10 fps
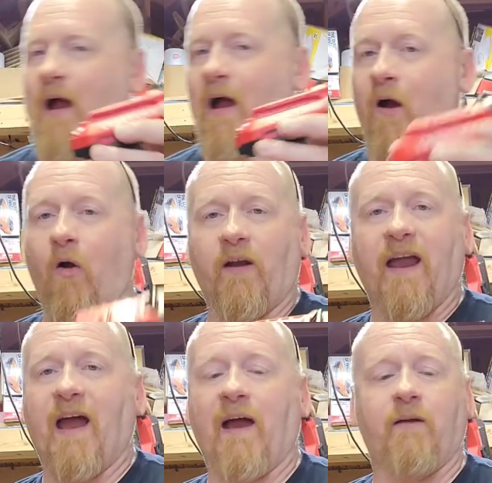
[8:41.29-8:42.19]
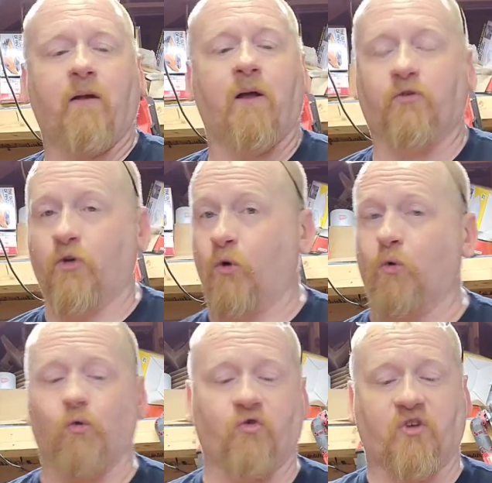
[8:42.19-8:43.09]
I already had
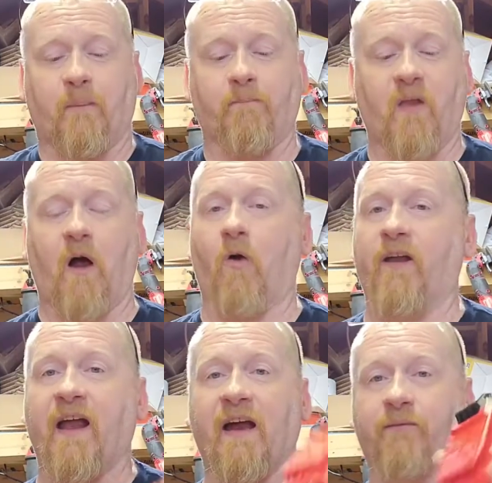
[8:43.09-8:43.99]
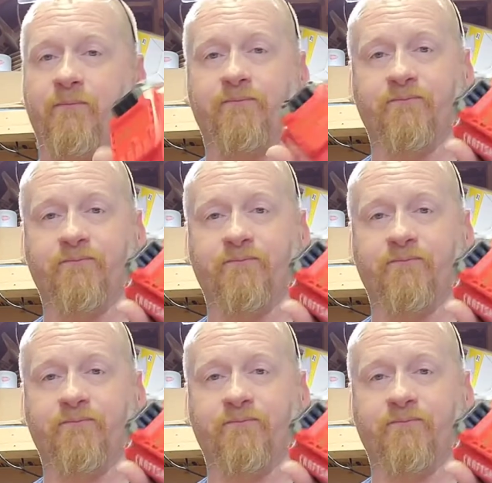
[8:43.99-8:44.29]
tools. I already had,